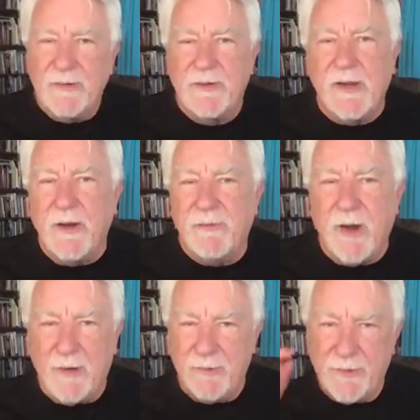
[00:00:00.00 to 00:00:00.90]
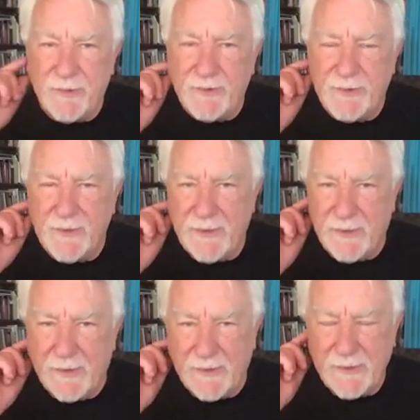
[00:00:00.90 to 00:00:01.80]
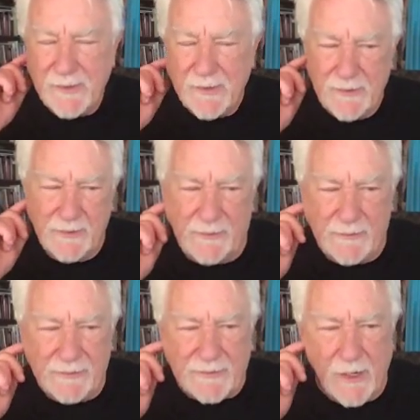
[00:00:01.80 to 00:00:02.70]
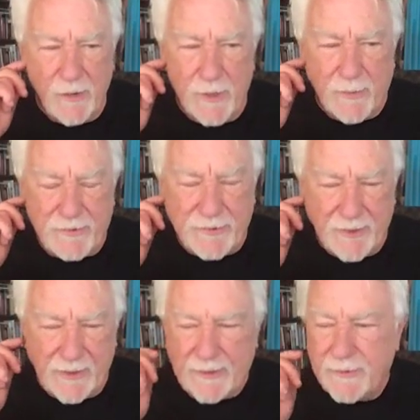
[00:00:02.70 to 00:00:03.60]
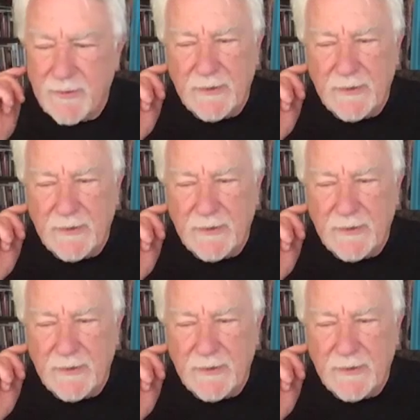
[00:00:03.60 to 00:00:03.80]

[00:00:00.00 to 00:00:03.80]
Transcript: It's kind of obvious, slowly but surely.